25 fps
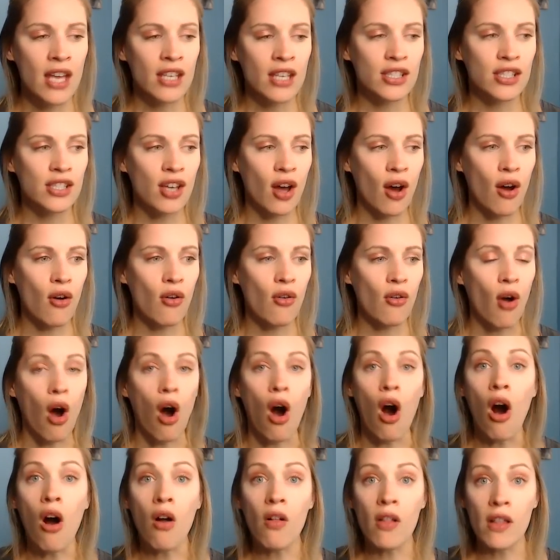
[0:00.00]
so
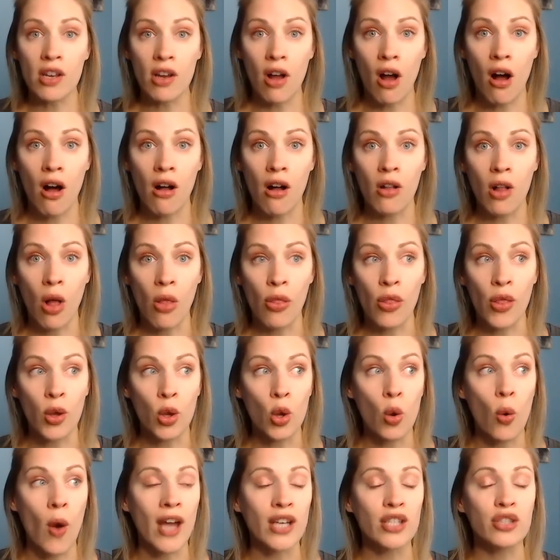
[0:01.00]
all in all, the
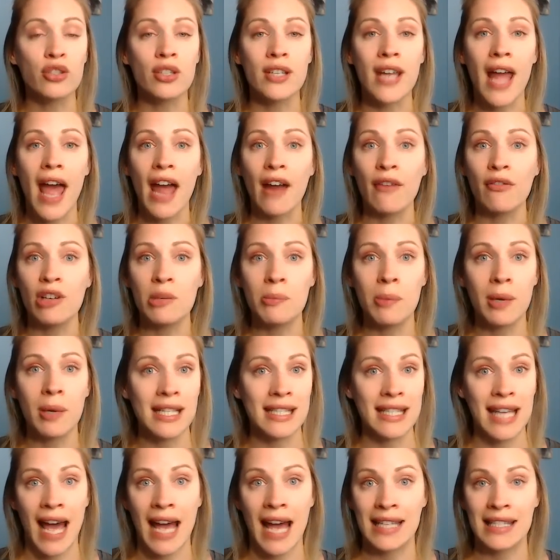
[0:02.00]
question
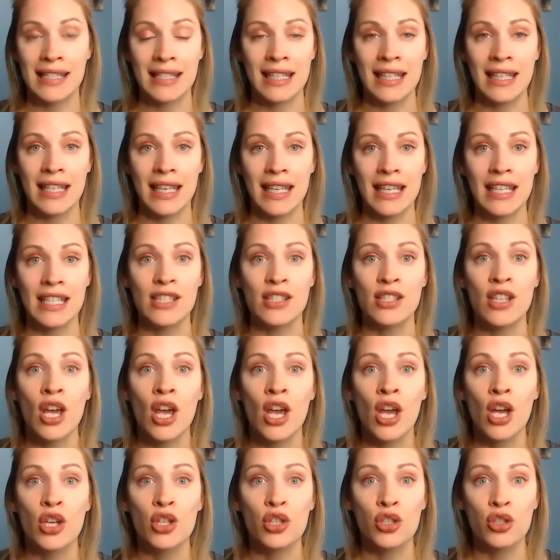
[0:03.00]
everybody's asking is
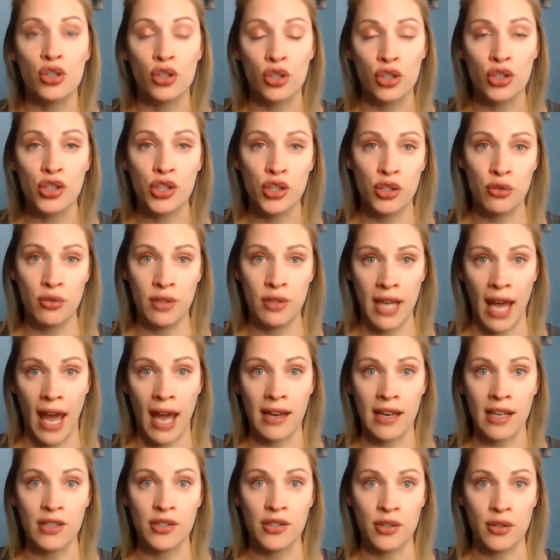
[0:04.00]
should you get
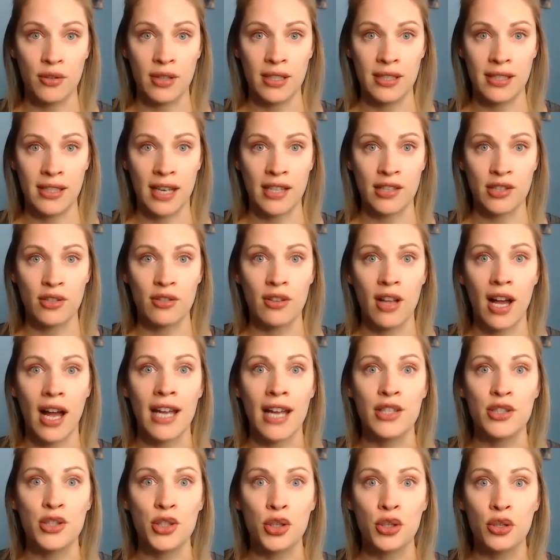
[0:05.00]
into the dental
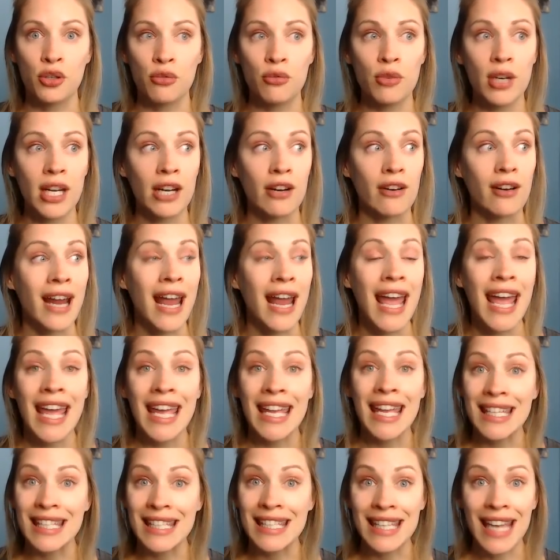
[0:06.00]
hygiene career?
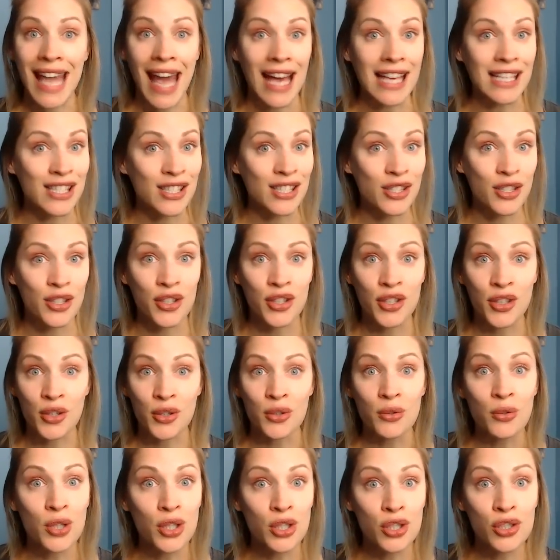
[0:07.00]
Yes,
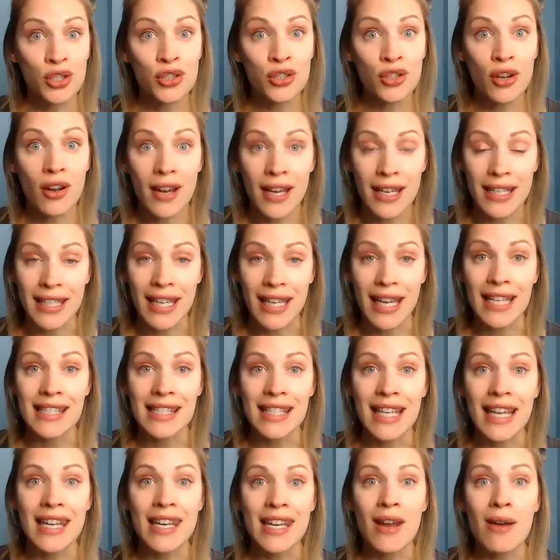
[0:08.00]
you should. It's
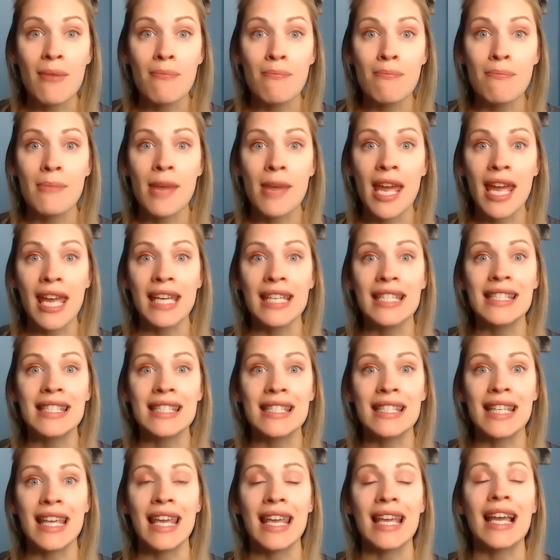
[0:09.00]
an
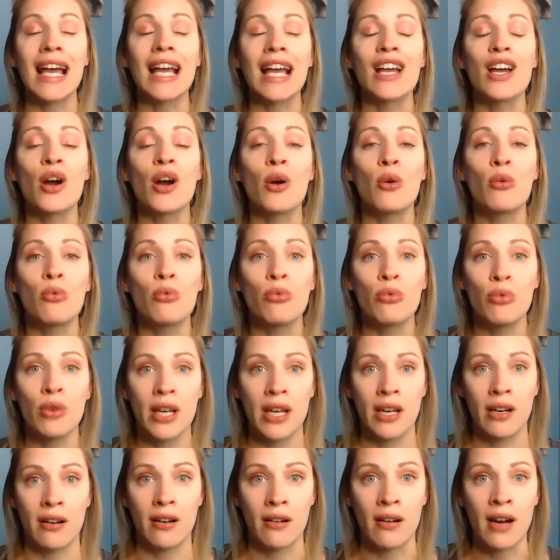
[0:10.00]
amazing
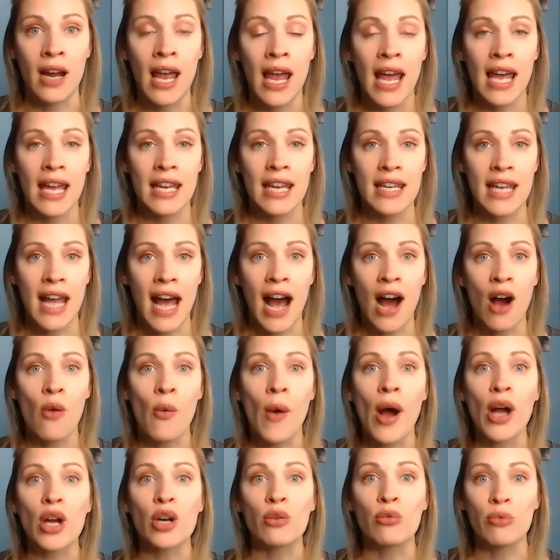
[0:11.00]
career. Now,
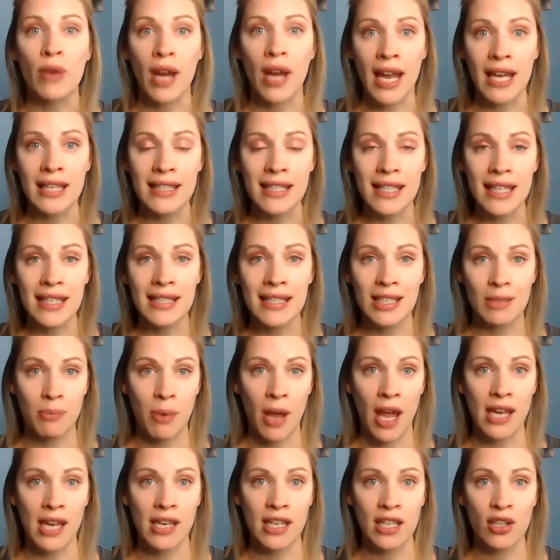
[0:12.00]
granted,
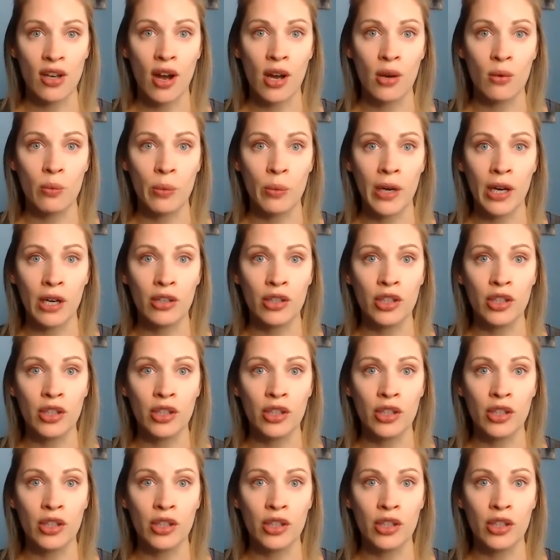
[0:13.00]
depending on where